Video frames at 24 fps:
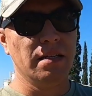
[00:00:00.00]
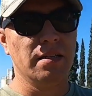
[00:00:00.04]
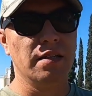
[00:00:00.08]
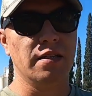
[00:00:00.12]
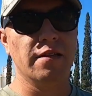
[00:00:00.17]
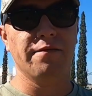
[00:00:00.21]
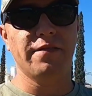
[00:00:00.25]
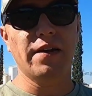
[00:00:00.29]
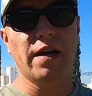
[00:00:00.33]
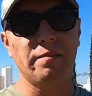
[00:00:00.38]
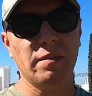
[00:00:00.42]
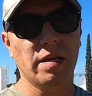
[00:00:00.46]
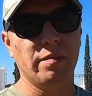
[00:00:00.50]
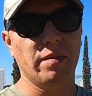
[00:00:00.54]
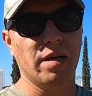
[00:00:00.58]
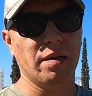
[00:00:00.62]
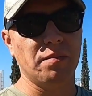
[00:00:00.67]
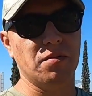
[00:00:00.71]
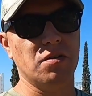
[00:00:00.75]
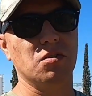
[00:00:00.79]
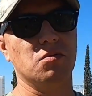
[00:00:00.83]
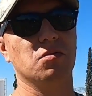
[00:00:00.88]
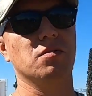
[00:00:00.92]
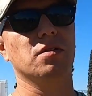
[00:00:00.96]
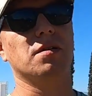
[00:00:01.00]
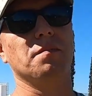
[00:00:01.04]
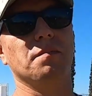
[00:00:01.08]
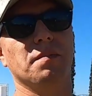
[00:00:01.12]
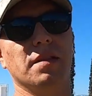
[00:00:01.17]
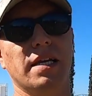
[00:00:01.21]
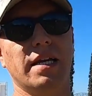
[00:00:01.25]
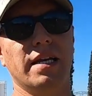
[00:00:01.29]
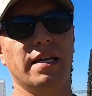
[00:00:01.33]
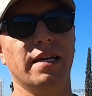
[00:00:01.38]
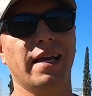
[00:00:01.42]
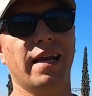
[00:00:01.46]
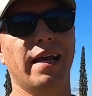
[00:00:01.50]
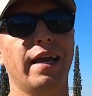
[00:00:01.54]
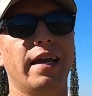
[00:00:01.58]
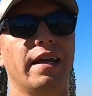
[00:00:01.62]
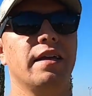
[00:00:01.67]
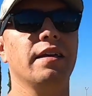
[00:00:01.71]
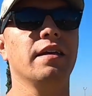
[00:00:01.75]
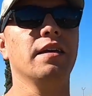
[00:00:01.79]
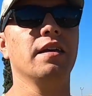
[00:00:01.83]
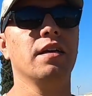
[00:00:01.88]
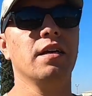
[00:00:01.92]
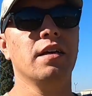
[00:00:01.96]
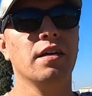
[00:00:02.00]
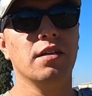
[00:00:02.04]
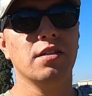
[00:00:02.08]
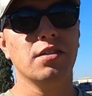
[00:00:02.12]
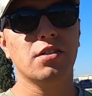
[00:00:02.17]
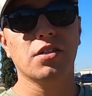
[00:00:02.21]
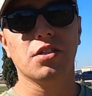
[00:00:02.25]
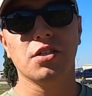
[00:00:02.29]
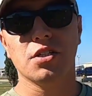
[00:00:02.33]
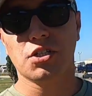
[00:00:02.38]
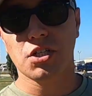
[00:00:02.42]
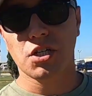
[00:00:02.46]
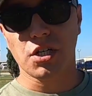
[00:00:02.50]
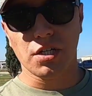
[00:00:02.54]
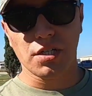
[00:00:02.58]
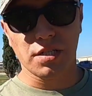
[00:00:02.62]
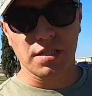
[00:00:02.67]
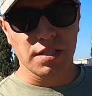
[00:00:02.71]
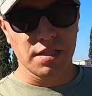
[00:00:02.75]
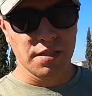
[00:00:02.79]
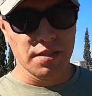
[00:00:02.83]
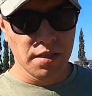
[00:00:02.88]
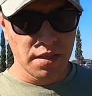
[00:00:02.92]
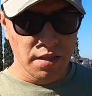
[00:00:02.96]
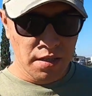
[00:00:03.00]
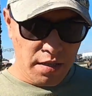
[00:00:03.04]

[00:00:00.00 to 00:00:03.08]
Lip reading: The family members will complain, hey, to the church,